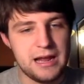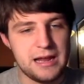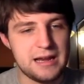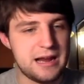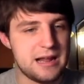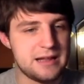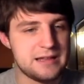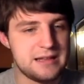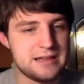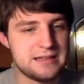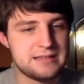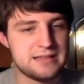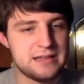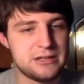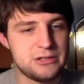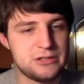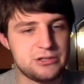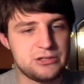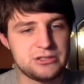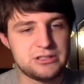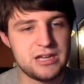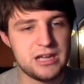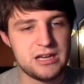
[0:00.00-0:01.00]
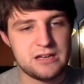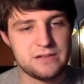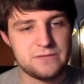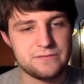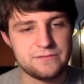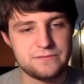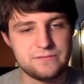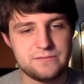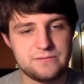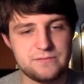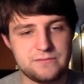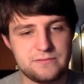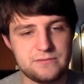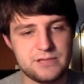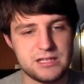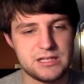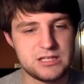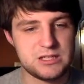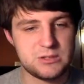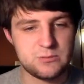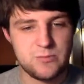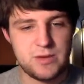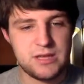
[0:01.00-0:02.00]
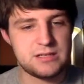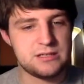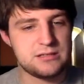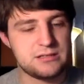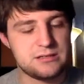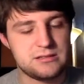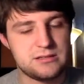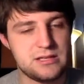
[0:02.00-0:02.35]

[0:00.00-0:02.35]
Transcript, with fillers: And as I said, just kind of dismiss